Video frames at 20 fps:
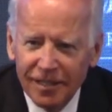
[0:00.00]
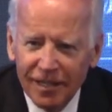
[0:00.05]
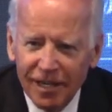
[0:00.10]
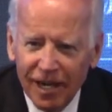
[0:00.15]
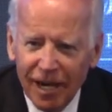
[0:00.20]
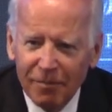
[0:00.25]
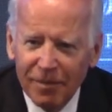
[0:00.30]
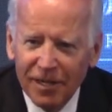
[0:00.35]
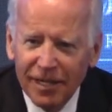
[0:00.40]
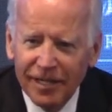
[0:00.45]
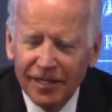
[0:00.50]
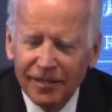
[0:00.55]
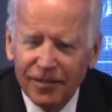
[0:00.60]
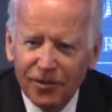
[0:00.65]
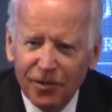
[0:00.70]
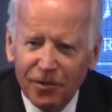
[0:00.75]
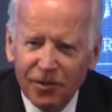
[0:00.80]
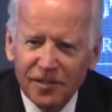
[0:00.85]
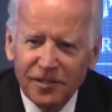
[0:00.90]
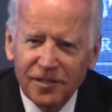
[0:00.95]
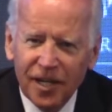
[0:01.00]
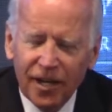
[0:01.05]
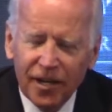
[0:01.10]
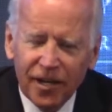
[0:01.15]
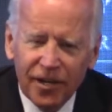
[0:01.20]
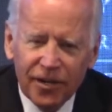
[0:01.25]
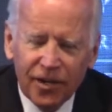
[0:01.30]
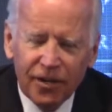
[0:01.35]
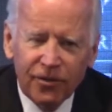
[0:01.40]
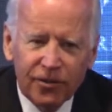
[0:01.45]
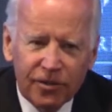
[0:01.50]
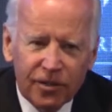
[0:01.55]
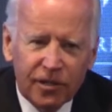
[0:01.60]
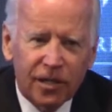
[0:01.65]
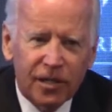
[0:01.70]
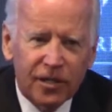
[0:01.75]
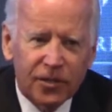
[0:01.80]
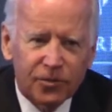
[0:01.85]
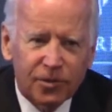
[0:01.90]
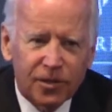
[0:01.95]
I mean, there is not another
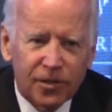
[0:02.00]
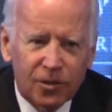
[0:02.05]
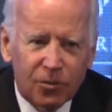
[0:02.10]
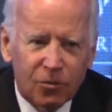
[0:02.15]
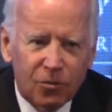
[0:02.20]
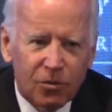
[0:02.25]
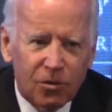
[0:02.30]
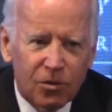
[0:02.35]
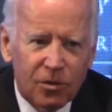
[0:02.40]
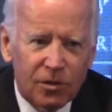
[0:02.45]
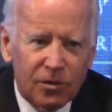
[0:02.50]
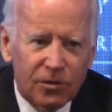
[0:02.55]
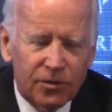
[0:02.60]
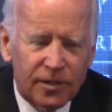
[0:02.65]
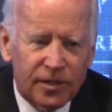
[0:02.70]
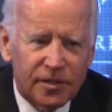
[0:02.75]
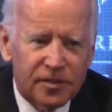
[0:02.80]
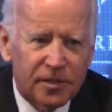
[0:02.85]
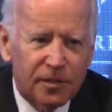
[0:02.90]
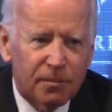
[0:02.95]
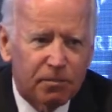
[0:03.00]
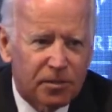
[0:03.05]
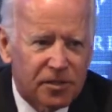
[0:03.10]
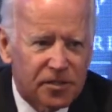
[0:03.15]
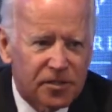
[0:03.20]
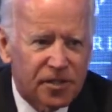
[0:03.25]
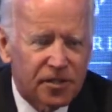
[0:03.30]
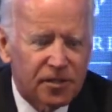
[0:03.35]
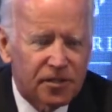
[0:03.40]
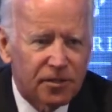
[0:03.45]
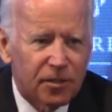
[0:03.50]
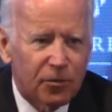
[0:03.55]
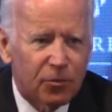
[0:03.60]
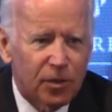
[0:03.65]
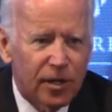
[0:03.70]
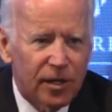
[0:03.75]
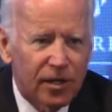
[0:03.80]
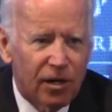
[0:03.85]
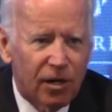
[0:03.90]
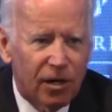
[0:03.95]
country in the world that is in a position that
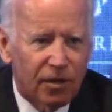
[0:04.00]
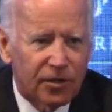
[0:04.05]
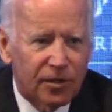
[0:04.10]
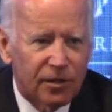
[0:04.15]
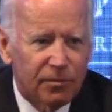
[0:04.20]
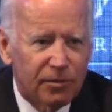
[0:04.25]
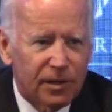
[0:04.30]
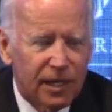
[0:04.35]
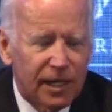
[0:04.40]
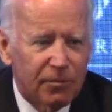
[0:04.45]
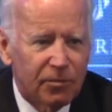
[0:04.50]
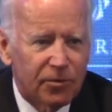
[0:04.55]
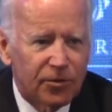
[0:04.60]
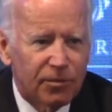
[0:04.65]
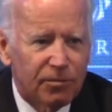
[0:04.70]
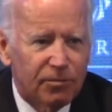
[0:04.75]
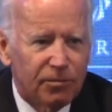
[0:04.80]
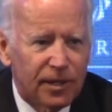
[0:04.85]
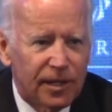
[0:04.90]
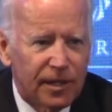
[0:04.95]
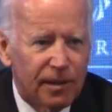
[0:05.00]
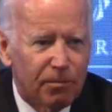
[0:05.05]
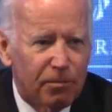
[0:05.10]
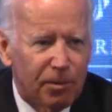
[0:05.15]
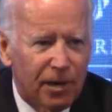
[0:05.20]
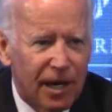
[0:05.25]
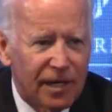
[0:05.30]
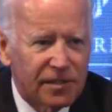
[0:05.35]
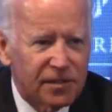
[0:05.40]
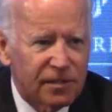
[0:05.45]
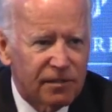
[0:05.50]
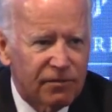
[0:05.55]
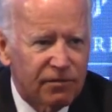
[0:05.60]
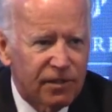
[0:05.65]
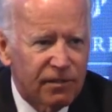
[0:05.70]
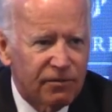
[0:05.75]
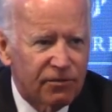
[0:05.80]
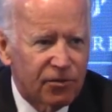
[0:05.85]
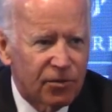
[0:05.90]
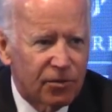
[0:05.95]
we are to be able to be a positive
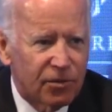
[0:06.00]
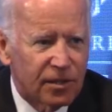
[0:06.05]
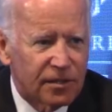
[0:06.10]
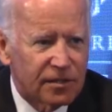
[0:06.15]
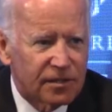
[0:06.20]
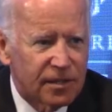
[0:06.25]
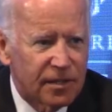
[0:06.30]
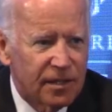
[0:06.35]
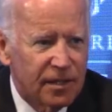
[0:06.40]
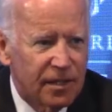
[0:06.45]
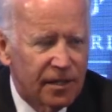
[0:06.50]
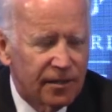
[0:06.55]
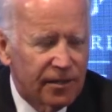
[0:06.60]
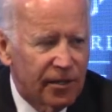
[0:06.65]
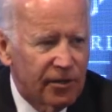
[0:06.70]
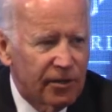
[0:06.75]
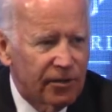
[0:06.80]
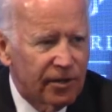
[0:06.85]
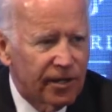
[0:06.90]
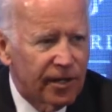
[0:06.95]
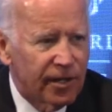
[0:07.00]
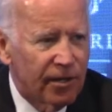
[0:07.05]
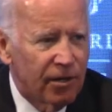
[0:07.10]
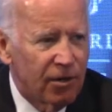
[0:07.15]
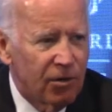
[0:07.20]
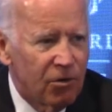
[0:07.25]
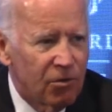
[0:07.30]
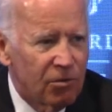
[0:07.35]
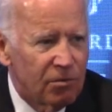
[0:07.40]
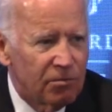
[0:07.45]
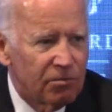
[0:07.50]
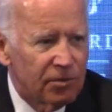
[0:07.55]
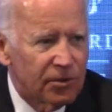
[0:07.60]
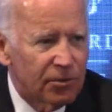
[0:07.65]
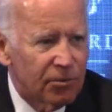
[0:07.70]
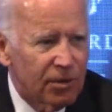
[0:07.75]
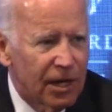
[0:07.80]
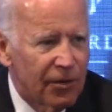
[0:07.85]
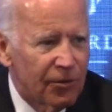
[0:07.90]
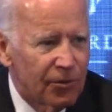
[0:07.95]
influence, not only at home, but
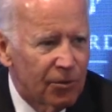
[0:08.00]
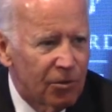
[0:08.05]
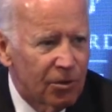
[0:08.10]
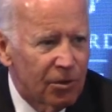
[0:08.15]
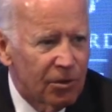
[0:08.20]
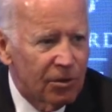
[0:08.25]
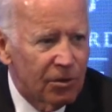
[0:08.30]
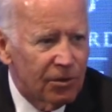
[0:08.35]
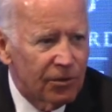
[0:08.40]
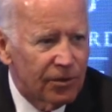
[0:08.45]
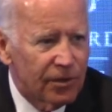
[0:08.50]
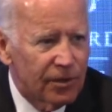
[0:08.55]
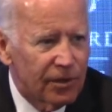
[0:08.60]
around the world.